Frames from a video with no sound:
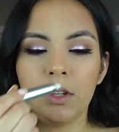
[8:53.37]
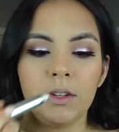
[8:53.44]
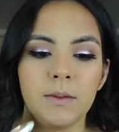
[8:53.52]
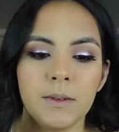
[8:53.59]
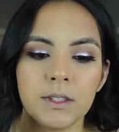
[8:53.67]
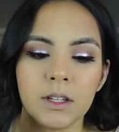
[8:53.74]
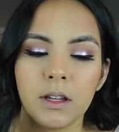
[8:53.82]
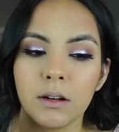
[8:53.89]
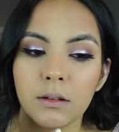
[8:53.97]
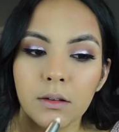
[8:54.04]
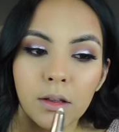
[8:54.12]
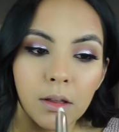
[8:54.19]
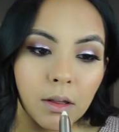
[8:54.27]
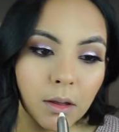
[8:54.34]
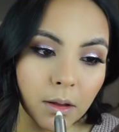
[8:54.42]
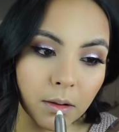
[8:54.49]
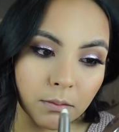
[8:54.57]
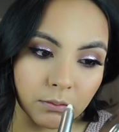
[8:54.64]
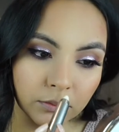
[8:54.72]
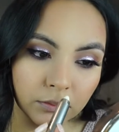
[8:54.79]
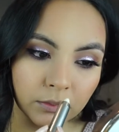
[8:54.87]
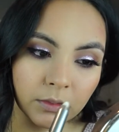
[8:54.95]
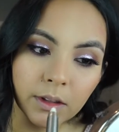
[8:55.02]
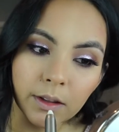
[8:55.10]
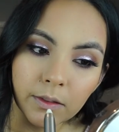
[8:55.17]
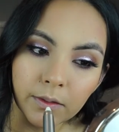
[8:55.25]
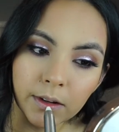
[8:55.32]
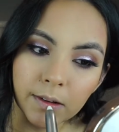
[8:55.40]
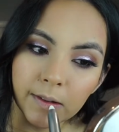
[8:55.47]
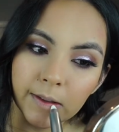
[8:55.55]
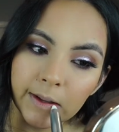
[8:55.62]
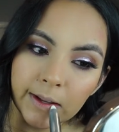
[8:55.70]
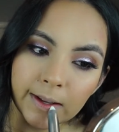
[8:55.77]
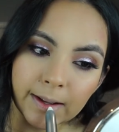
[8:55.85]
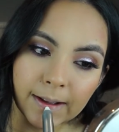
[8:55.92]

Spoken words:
Oh, it smells good. Vanilla.